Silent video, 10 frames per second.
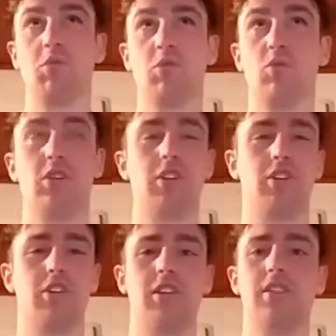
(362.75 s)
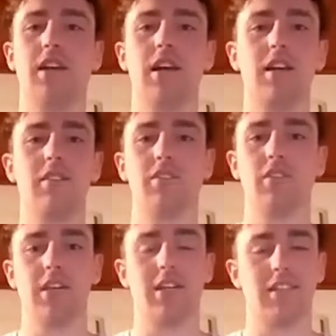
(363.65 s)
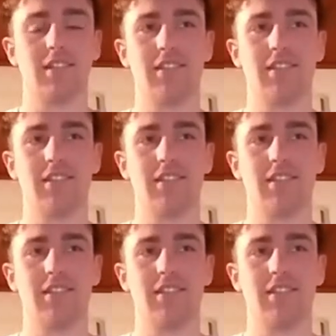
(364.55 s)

one girl and a few guys,